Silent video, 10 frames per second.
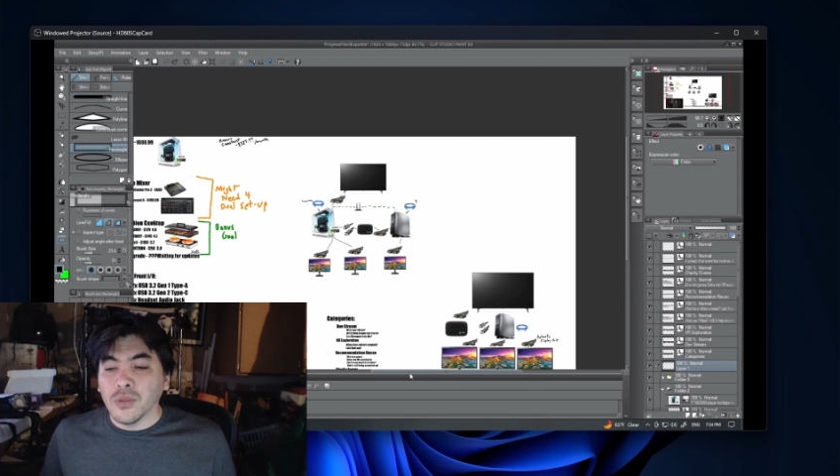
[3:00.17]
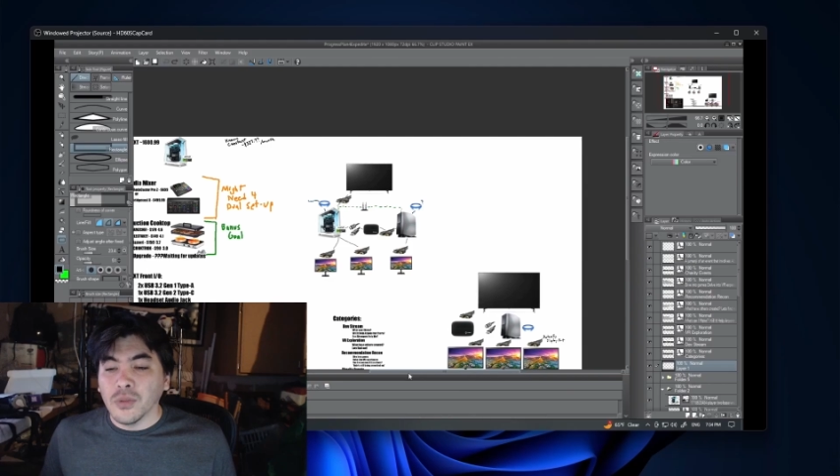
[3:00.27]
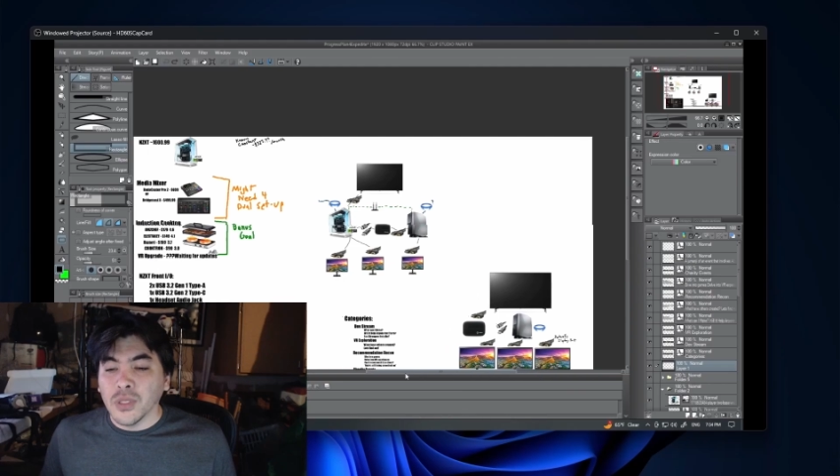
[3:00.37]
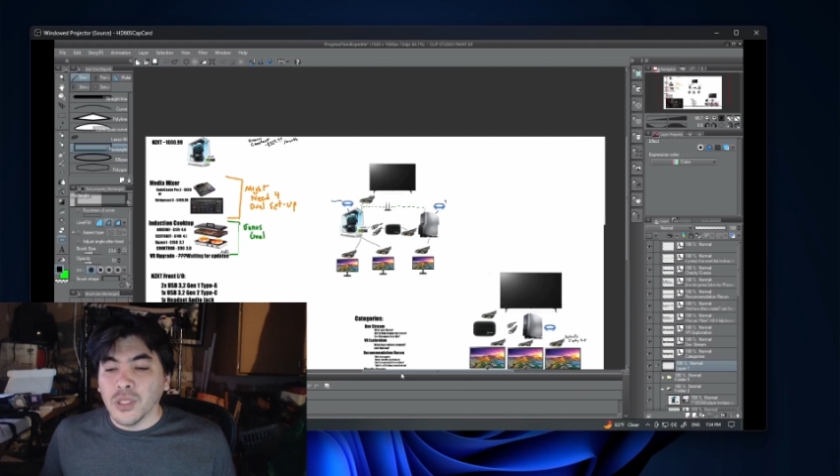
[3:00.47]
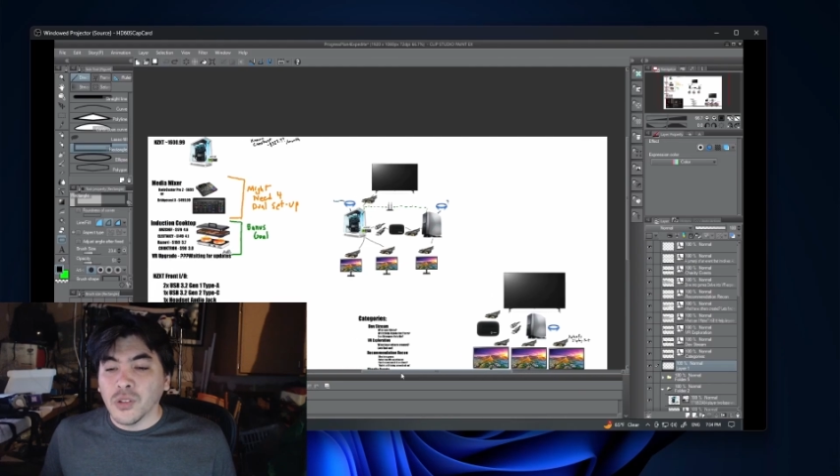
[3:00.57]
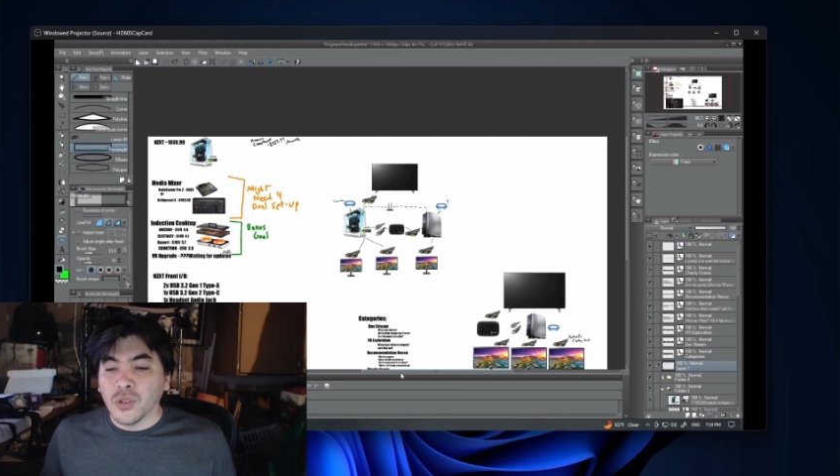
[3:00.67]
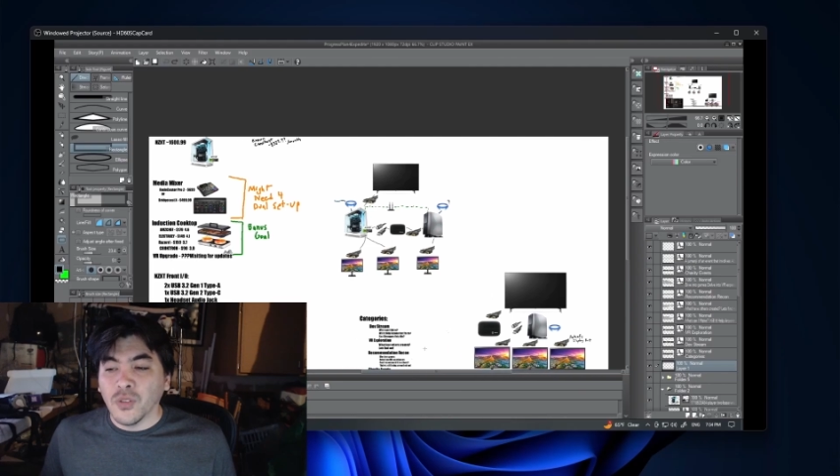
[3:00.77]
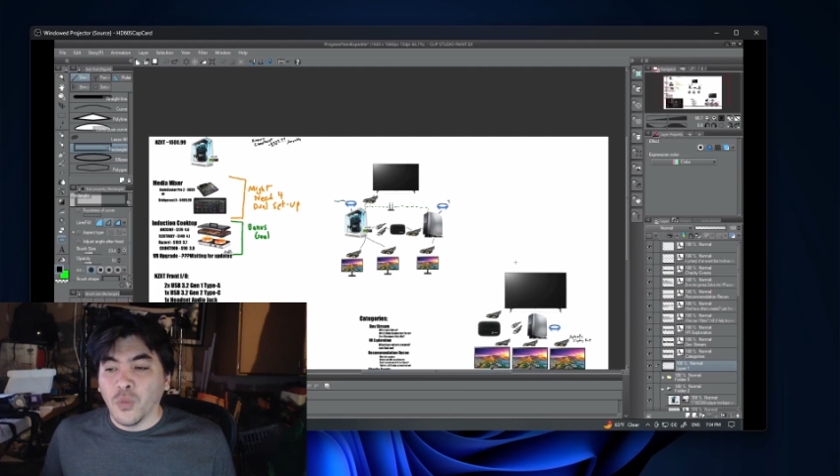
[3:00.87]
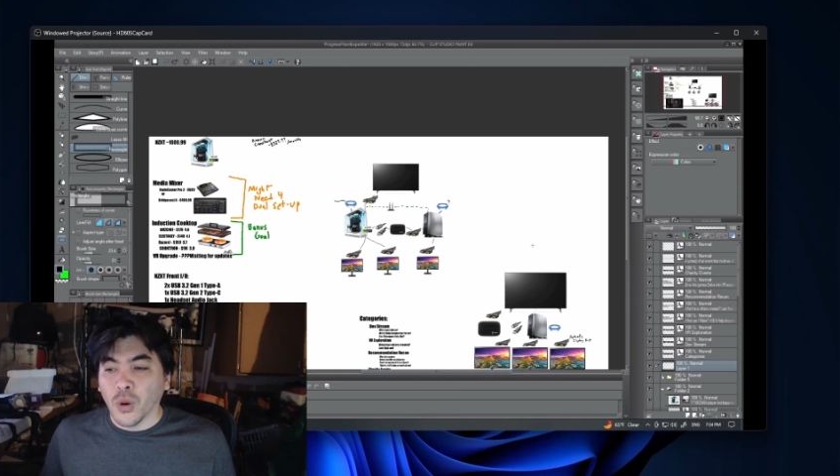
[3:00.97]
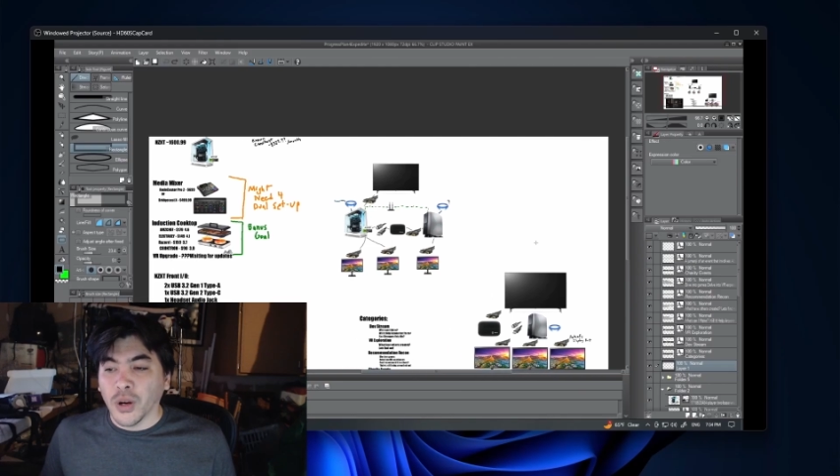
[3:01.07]
really sort
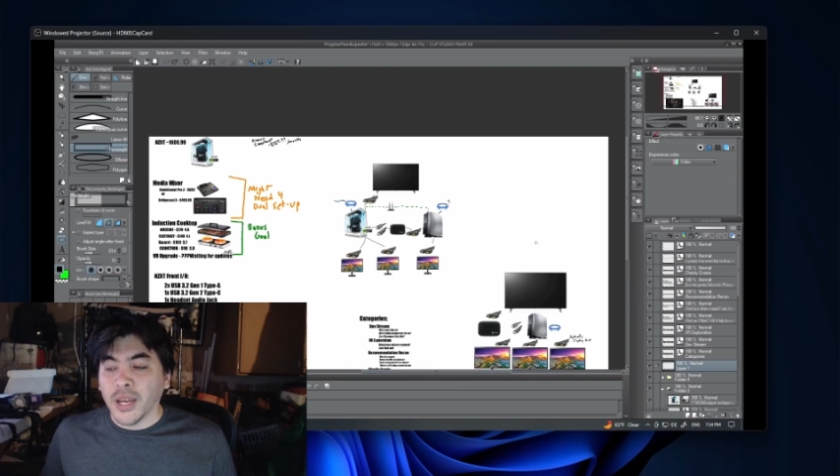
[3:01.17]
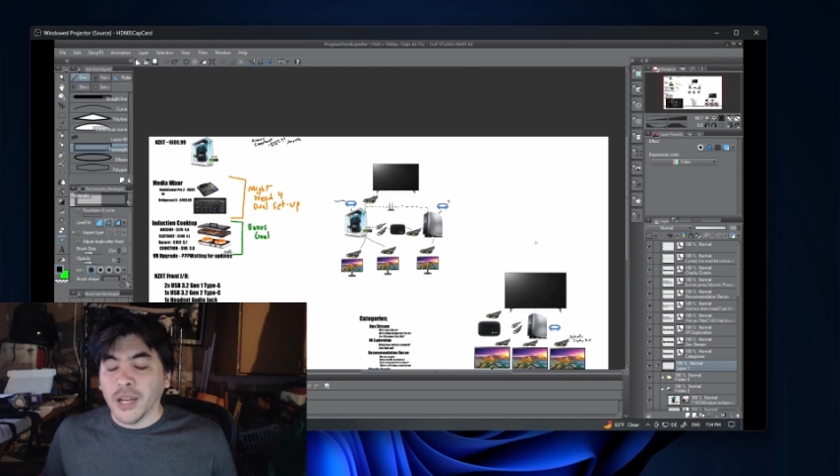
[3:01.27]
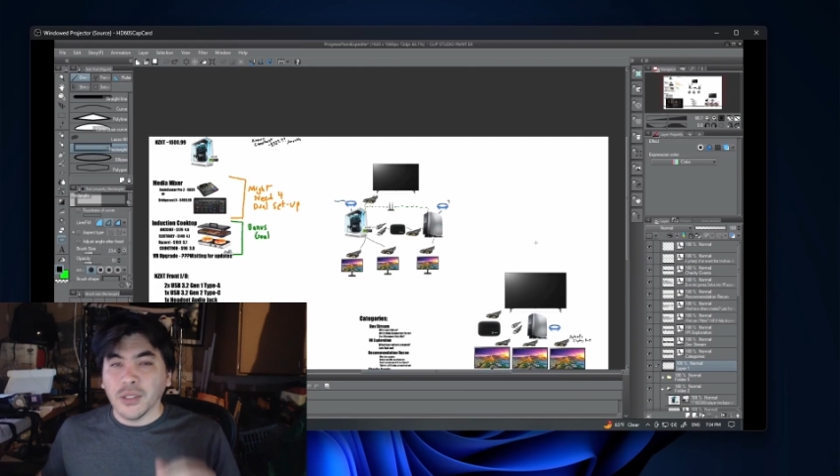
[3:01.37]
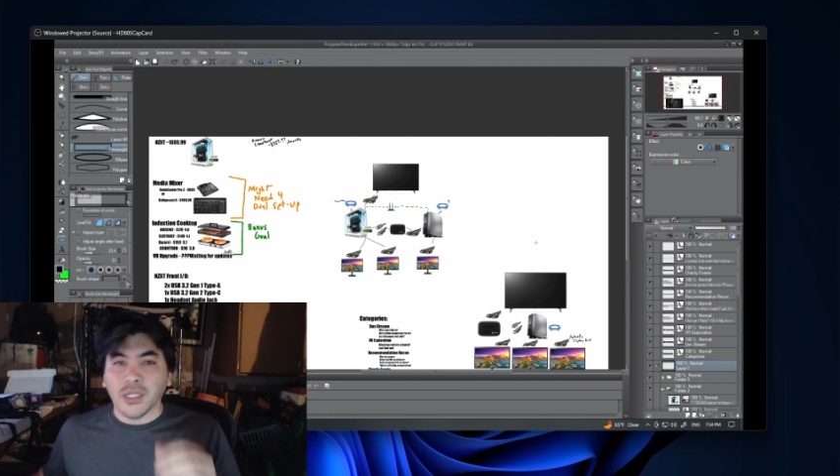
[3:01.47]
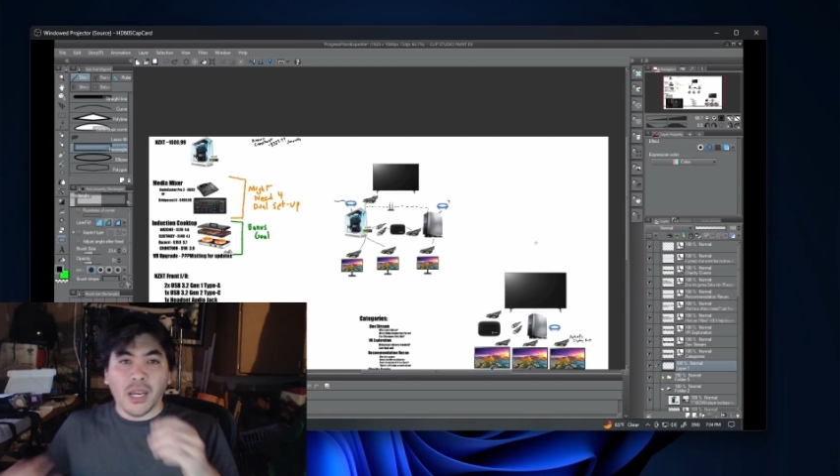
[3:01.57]
of work out